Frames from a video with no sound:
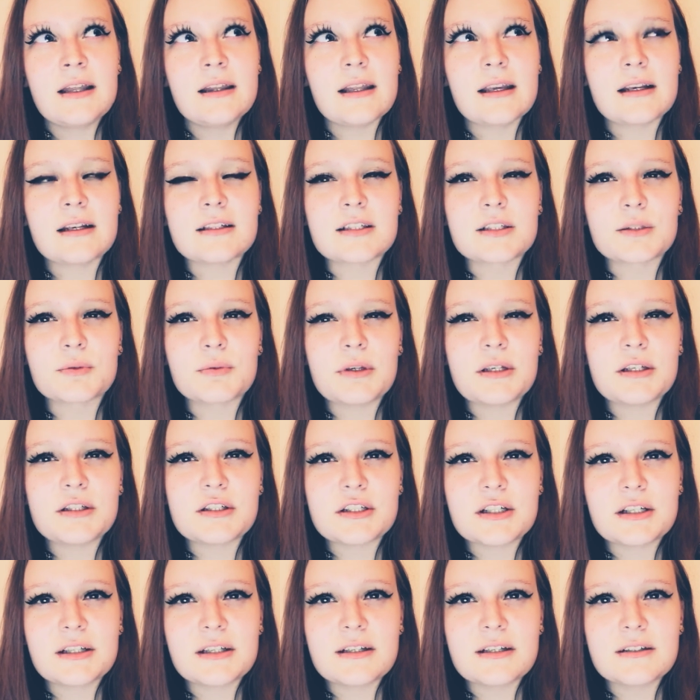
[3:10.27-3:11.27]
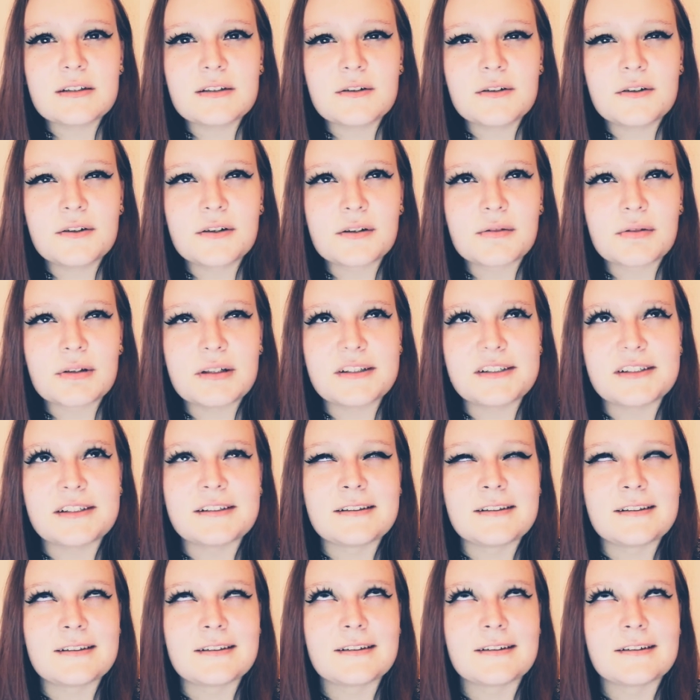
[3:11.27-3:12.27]
like a sweet chili sauce, which
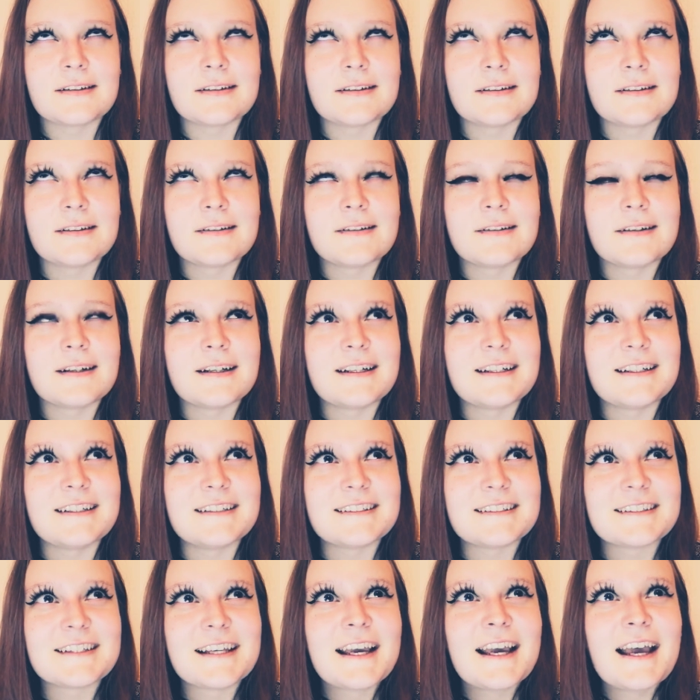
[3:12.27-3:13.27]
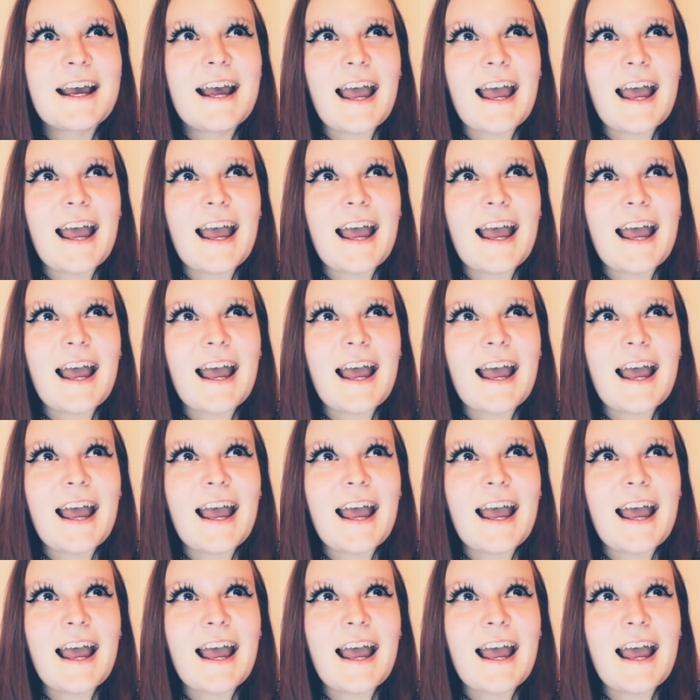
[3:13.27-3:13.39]
is so nice,